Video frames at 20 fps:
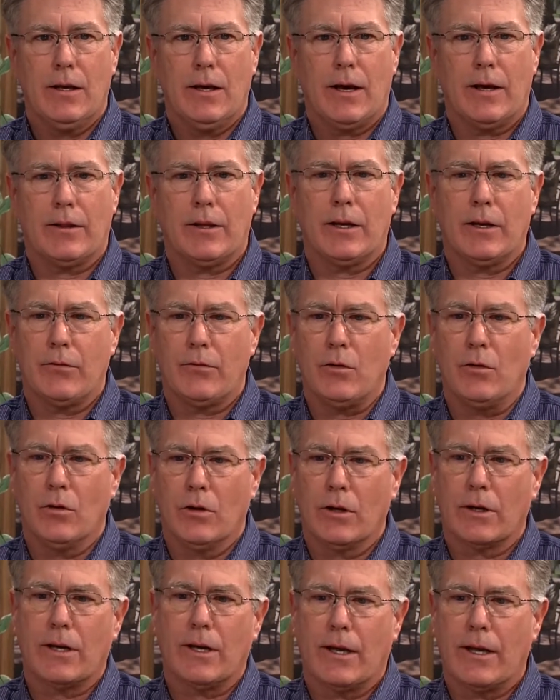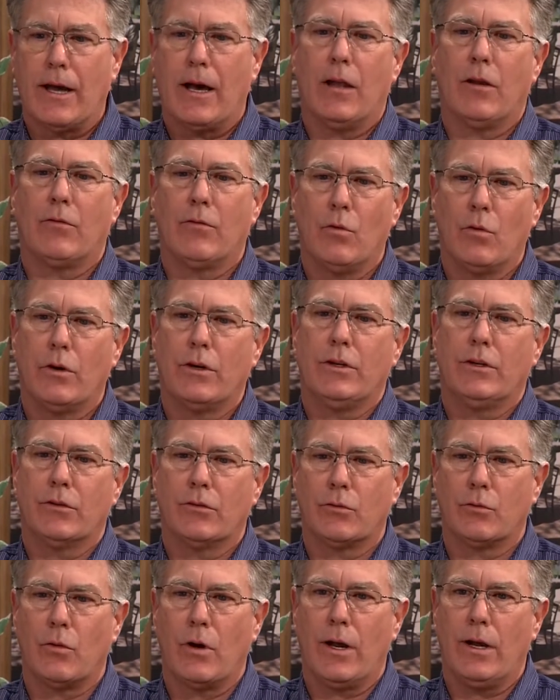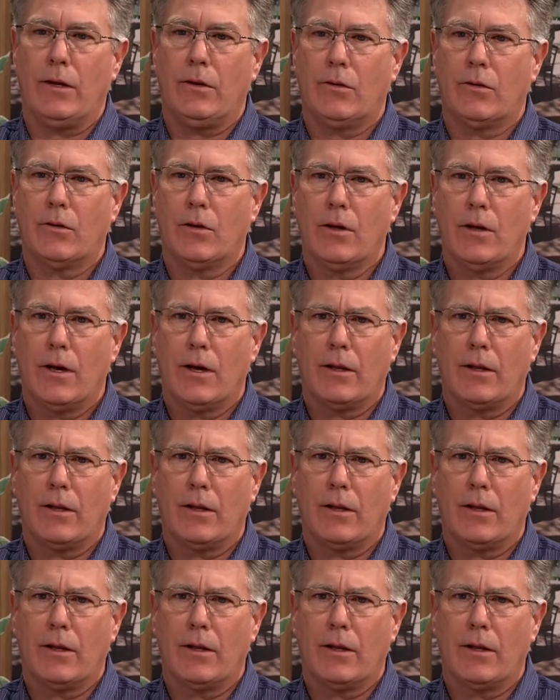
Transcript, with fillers: I think if you look at California's rates,